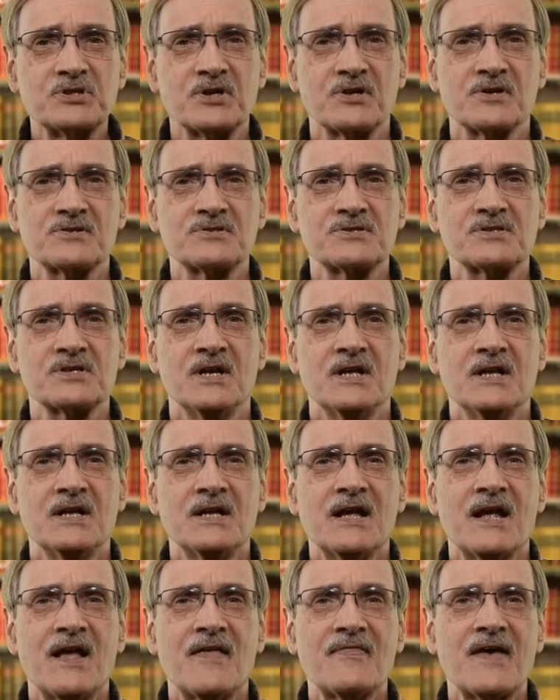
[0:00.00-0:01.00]
shirts
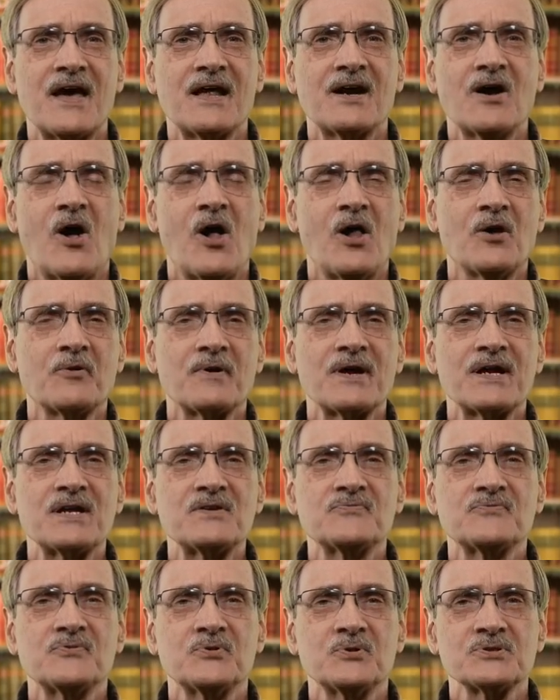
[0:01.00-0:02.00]
in that
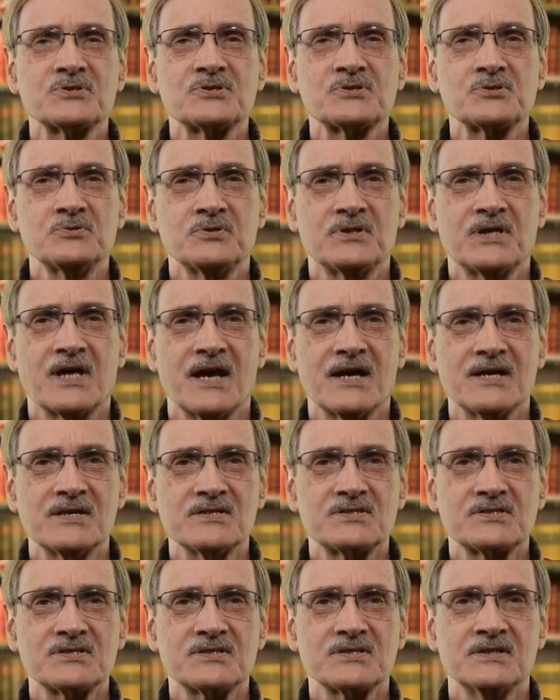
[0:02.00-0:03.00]
already full
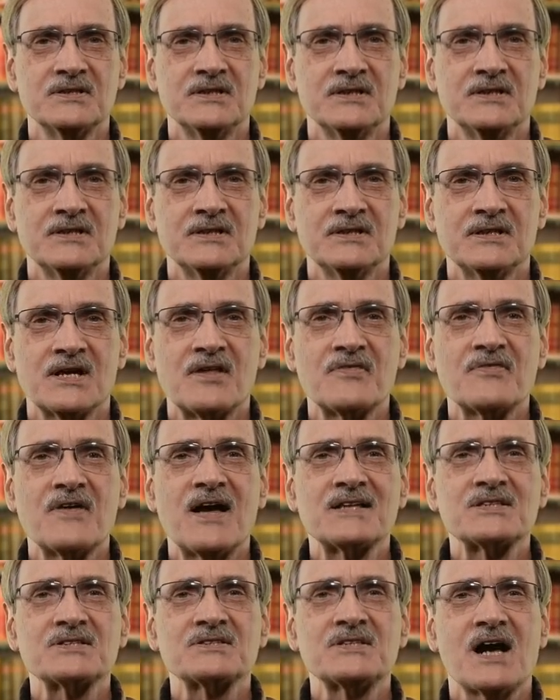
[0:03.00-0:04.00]
suitcase. And
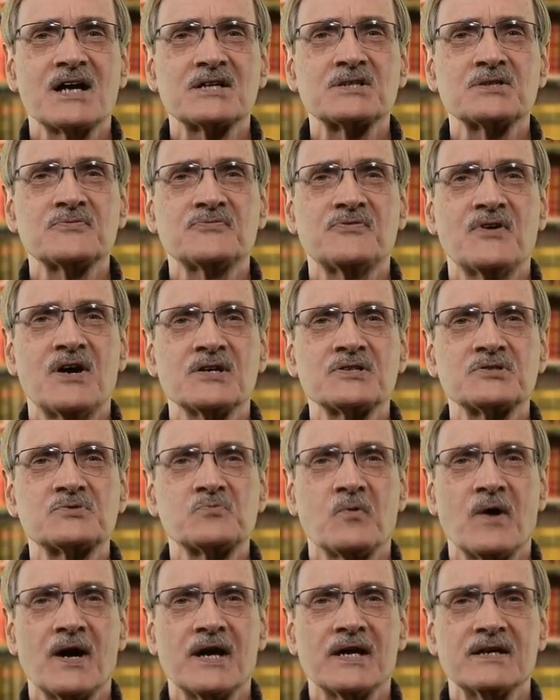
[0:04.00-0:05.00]
that's Dr. Fung's
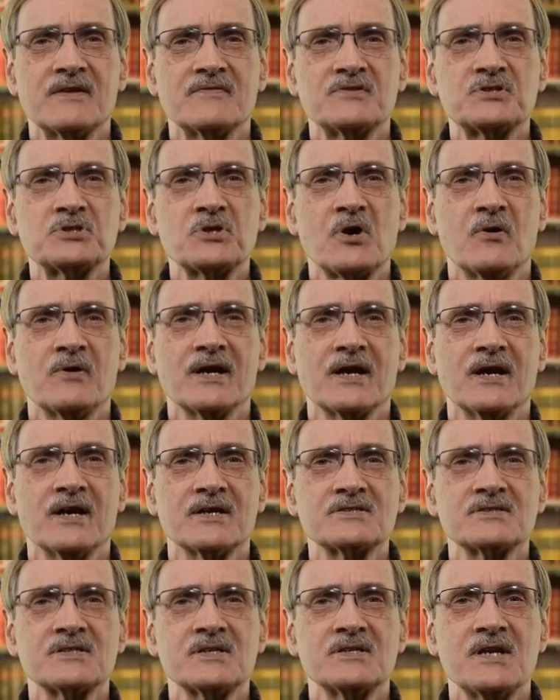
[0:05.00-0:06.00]
way of showing
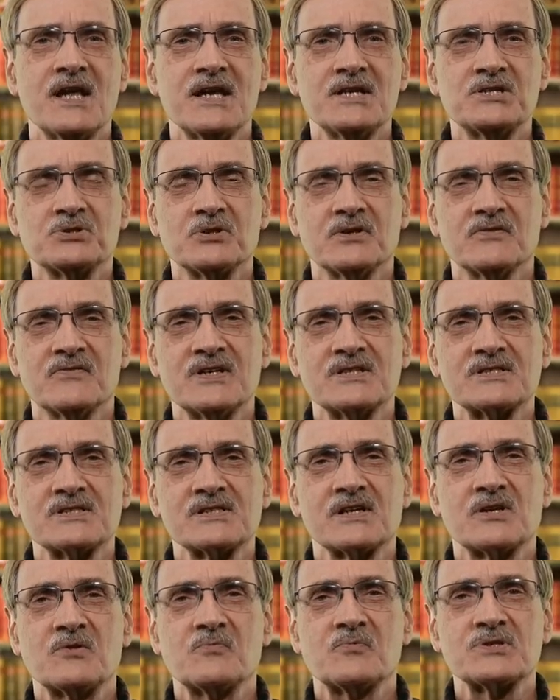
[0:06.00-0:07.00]
us the nature of
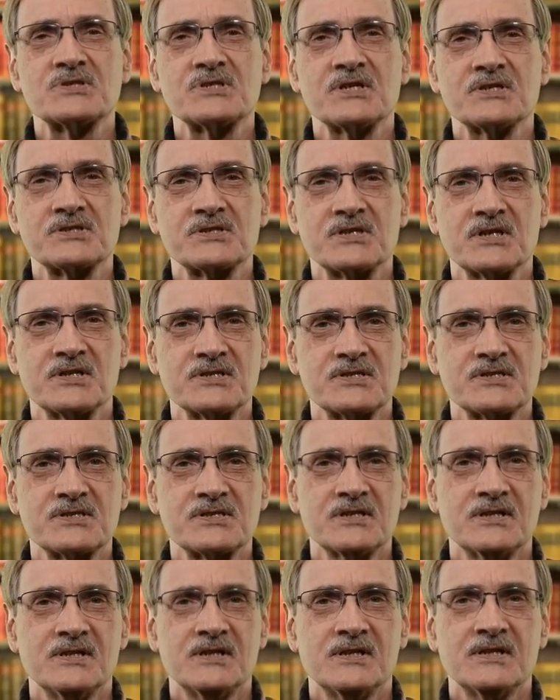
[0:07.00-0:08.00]
insulin
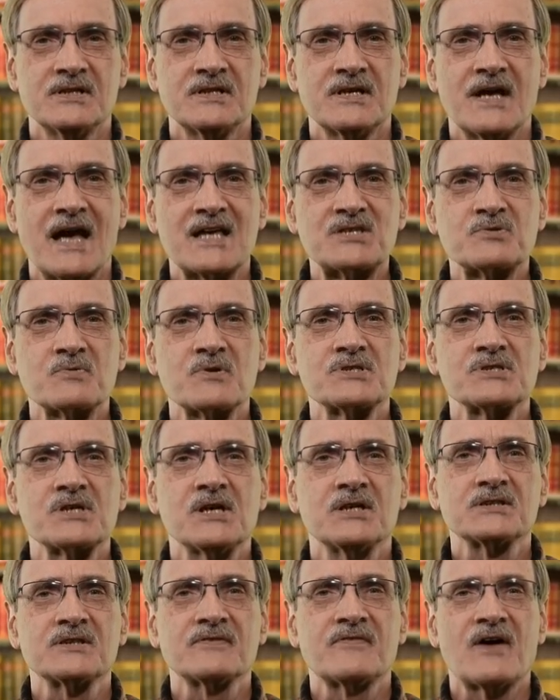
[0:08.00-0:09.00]
resistance. As a
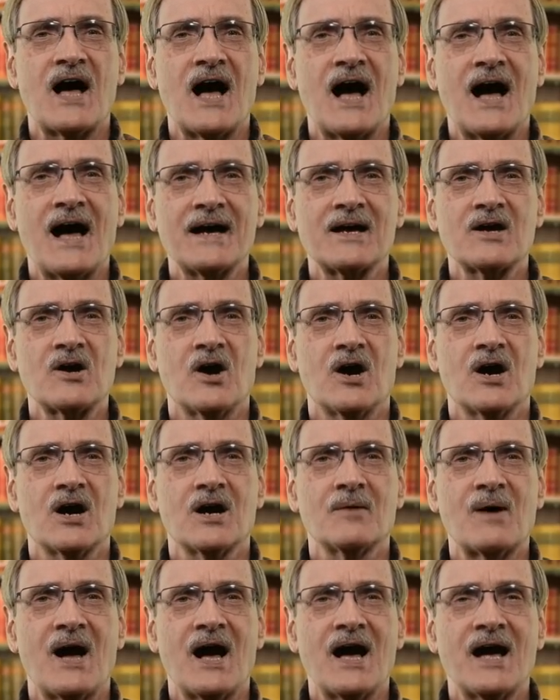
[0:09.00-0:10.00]
result of a
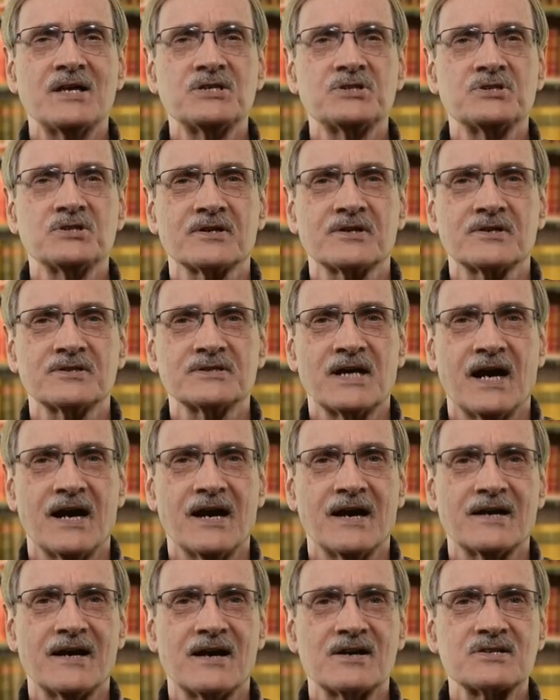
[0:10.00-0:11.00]
high-carb, high-sugar
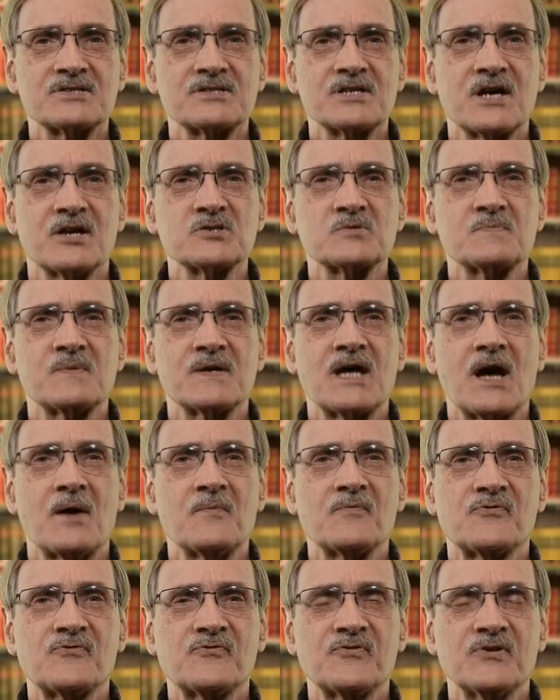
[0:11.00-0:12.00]
diet, our cells
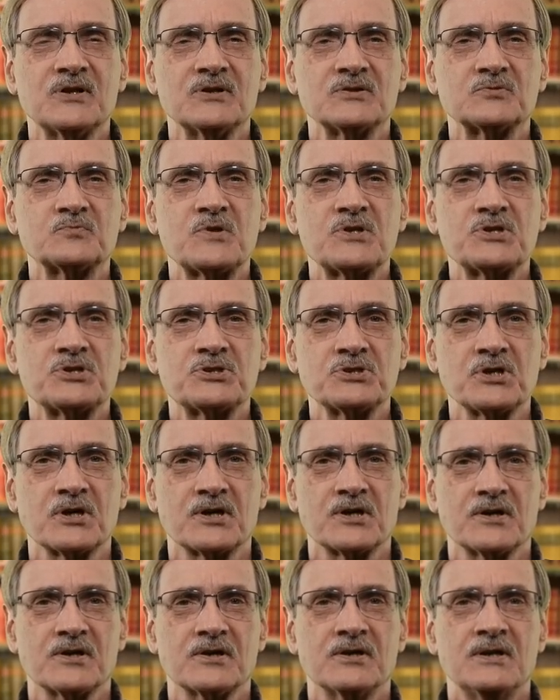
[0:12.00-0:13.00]
become filled with
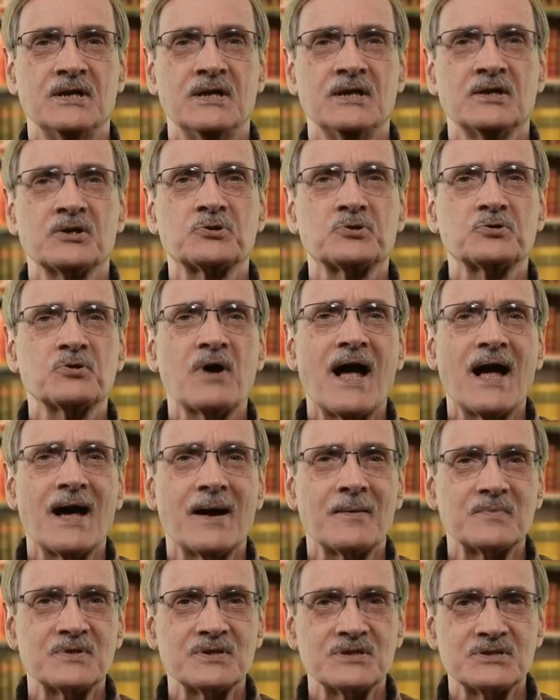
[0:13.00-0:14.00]
sugar,
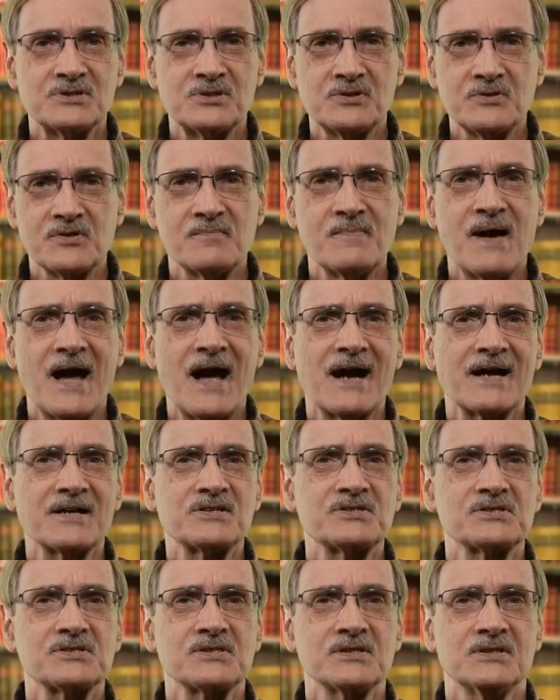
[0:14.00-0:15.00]
crammed to the
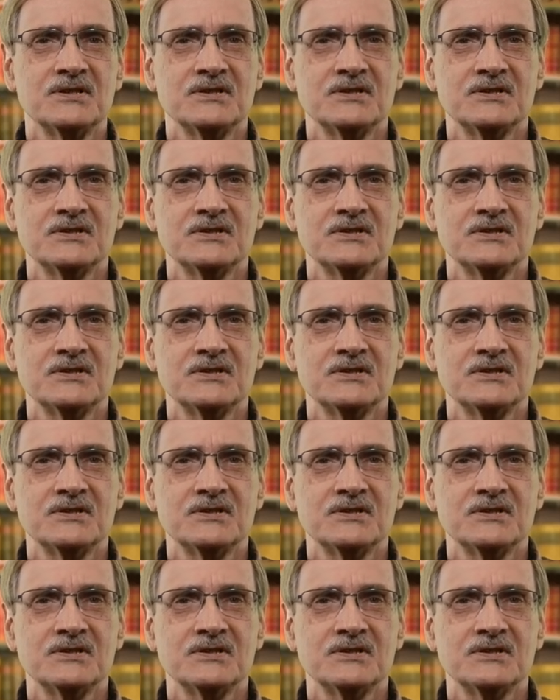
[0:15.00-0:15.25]
max.